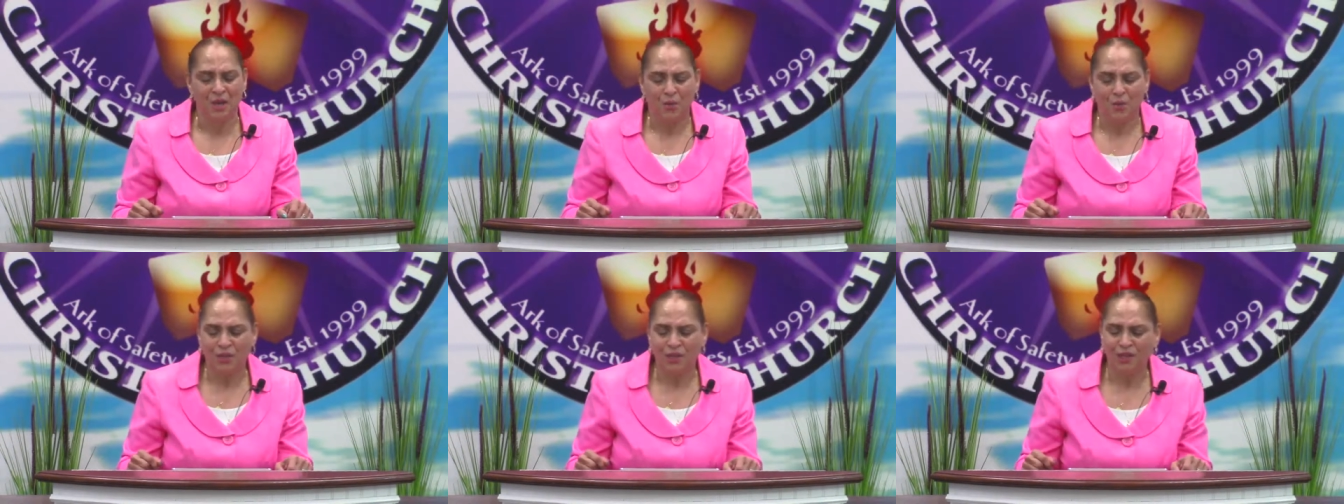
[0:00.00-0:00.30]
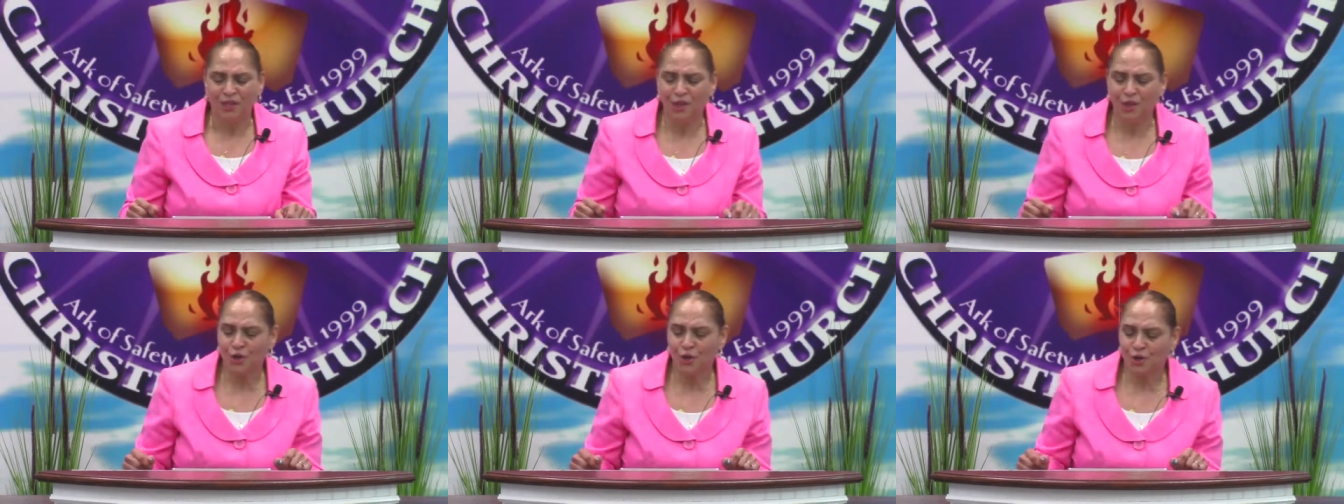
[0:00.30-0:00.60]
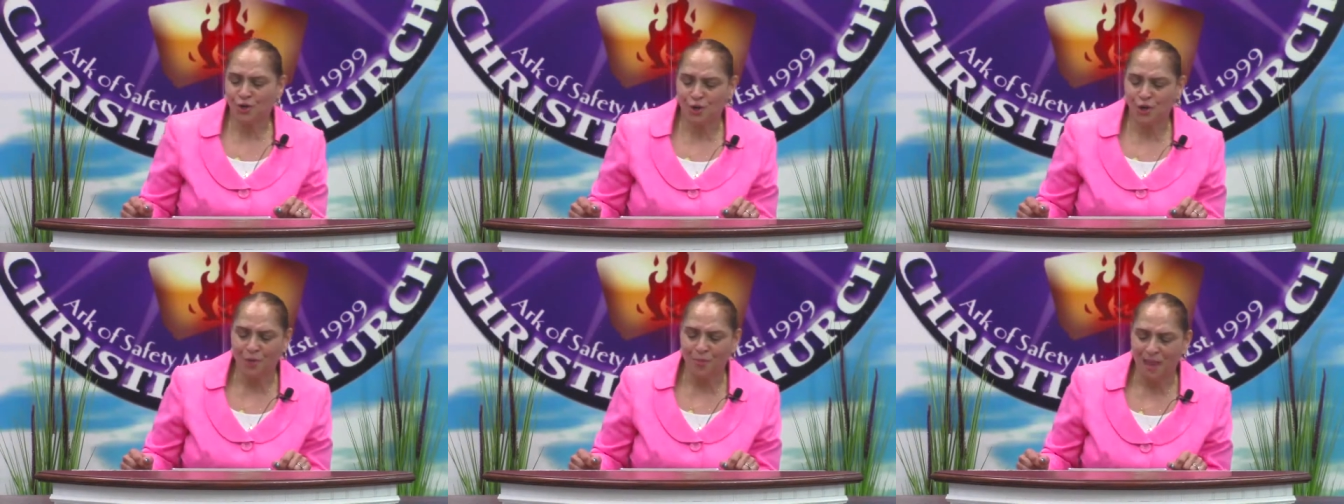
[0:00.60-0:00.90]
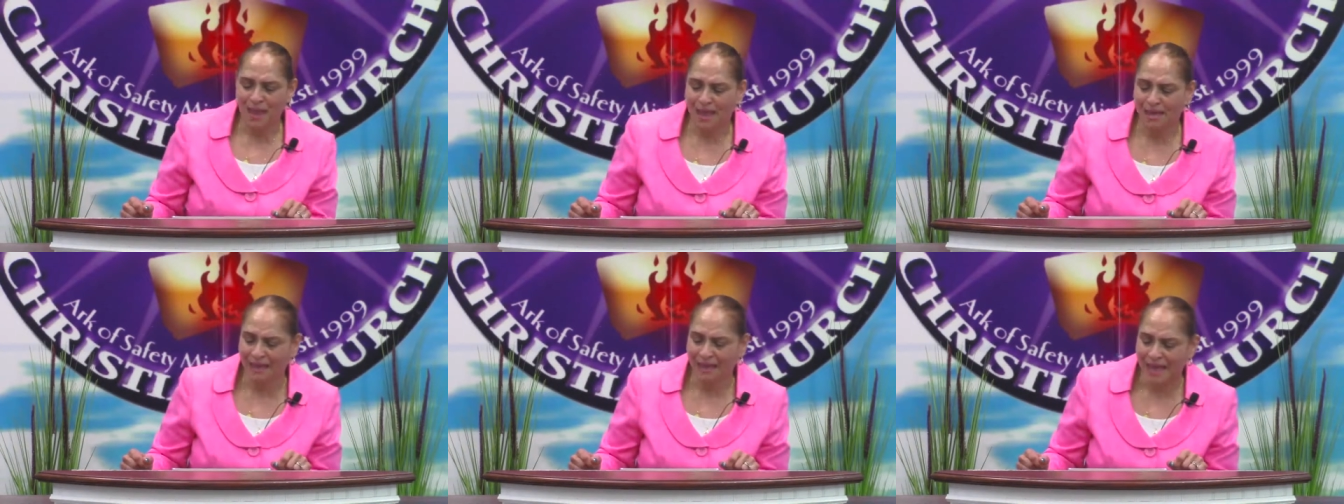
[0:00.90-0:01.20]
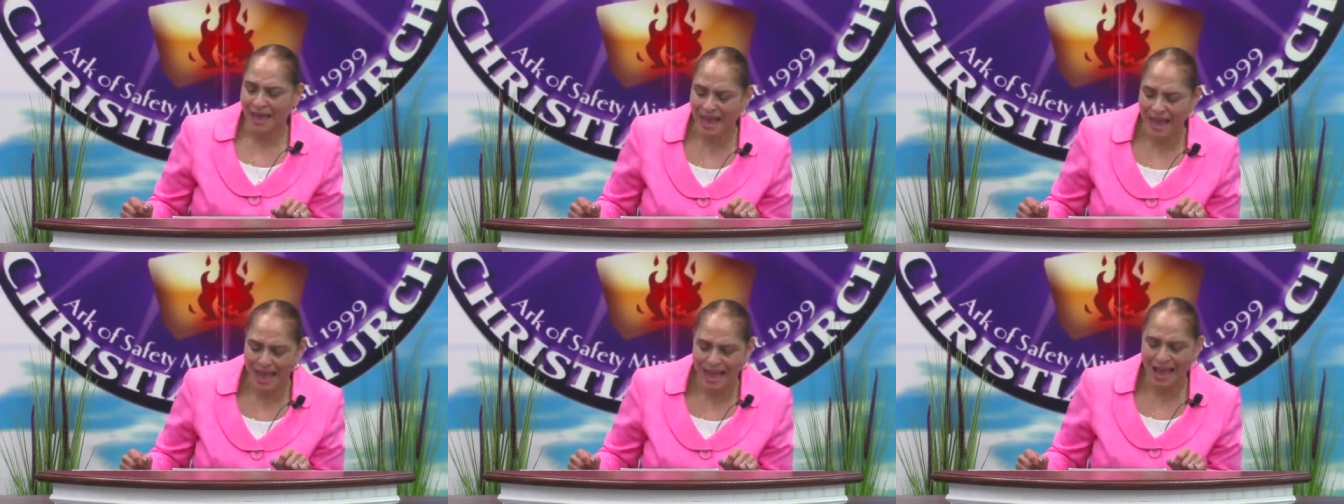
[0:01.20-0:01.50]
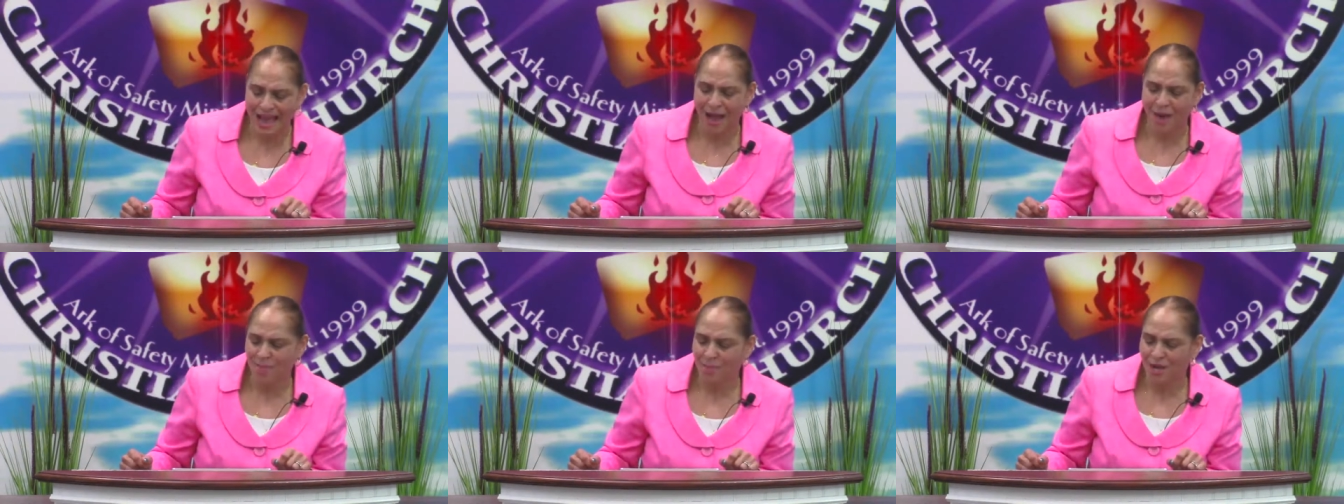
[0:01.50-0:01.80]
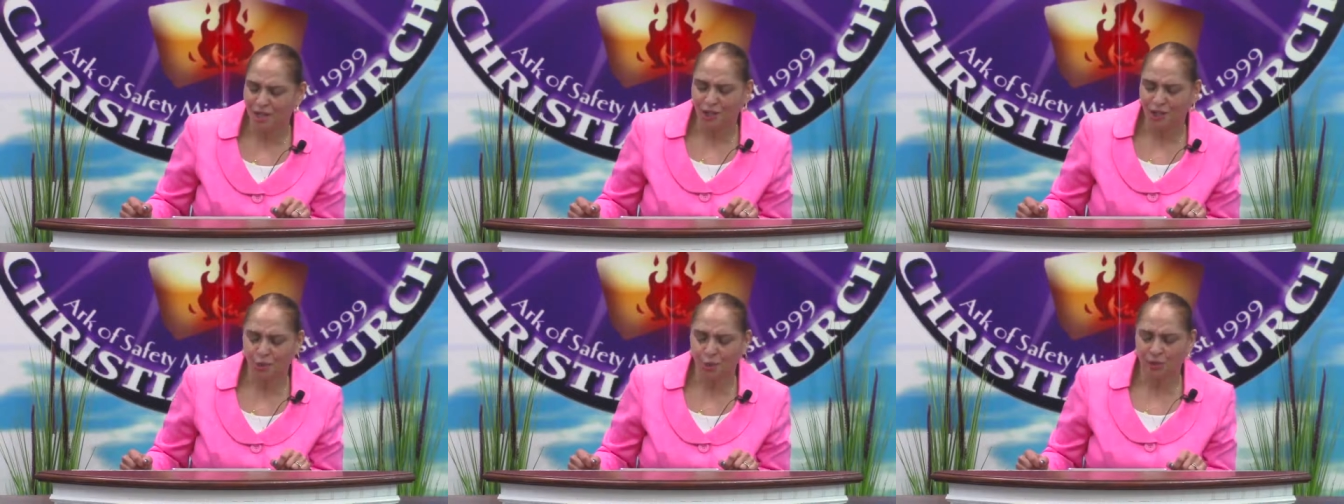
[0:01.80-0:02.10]
we learn no matter how
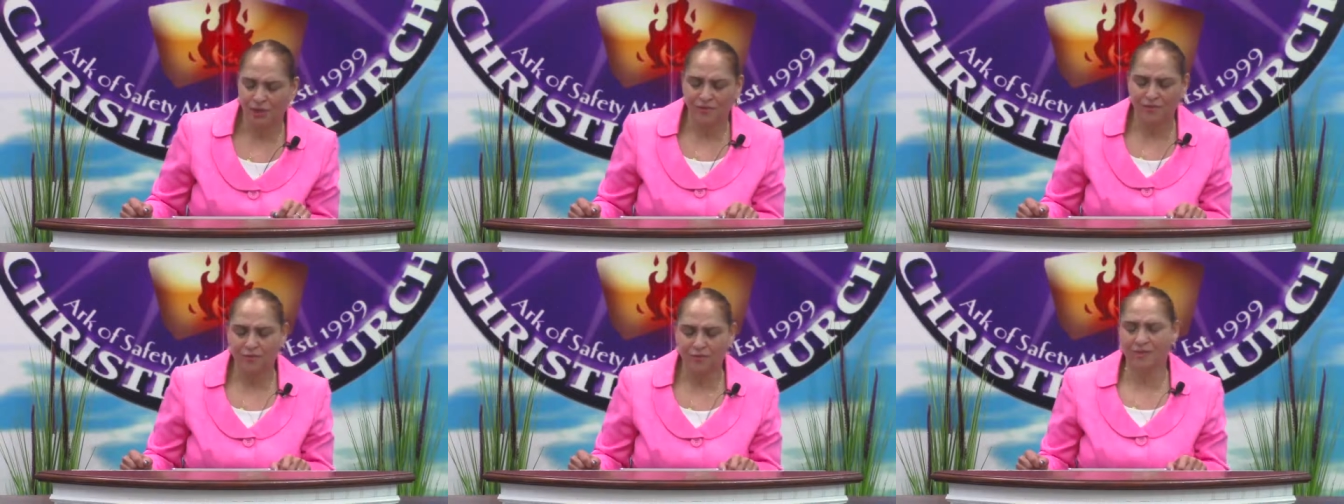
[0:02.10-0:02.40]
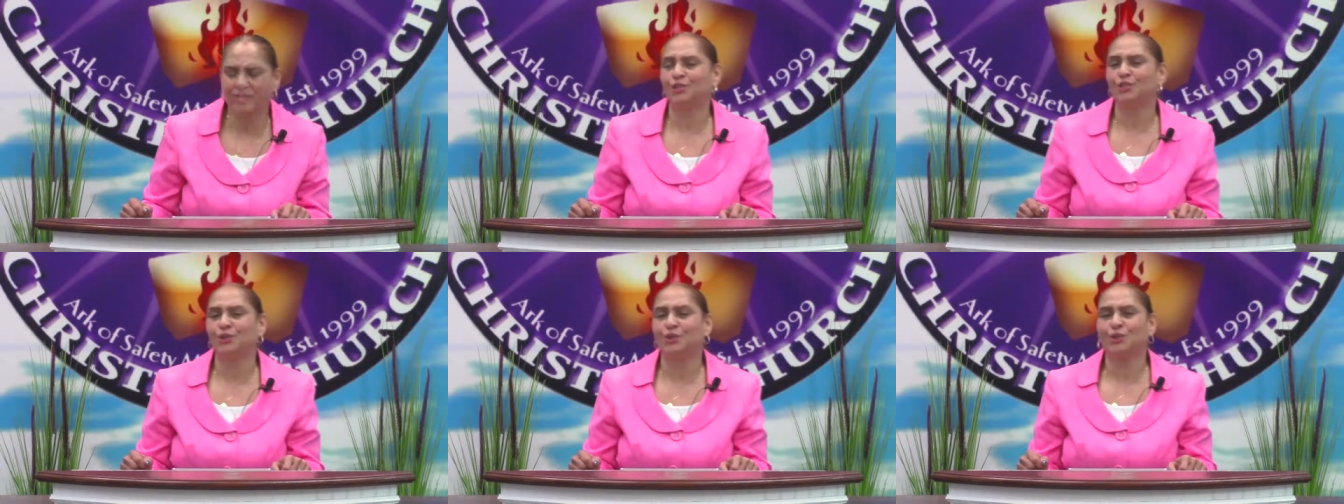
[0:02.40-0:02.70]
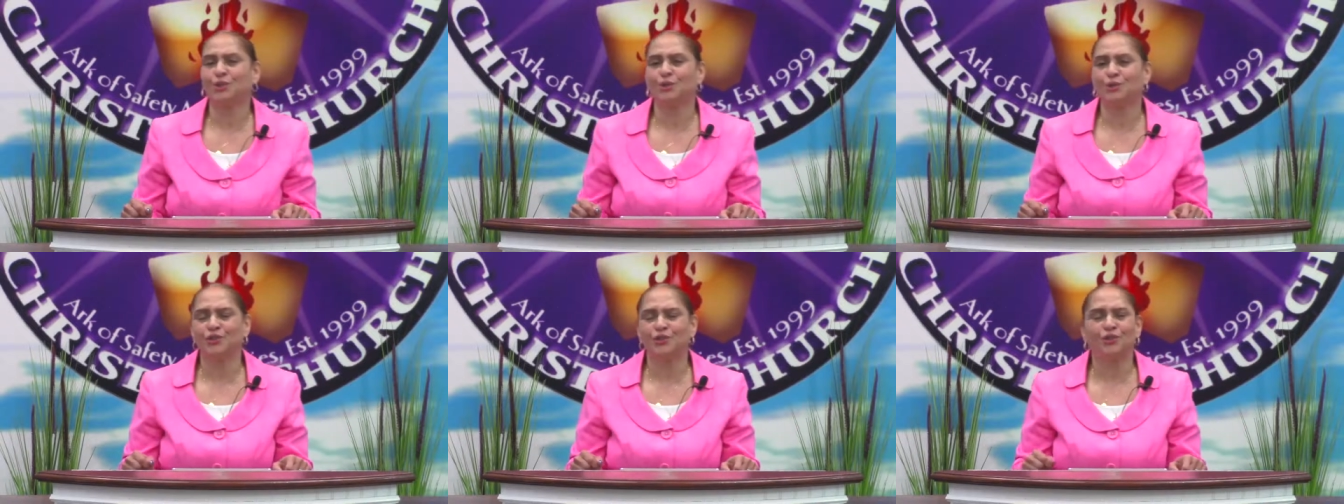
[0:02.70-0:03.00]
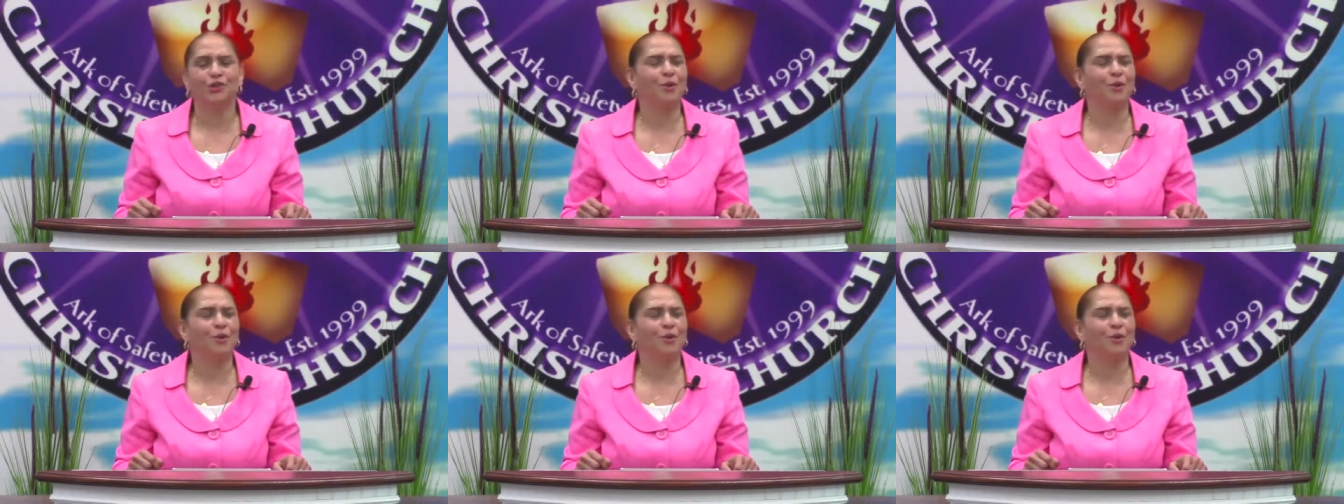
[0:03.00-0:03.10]
much we research,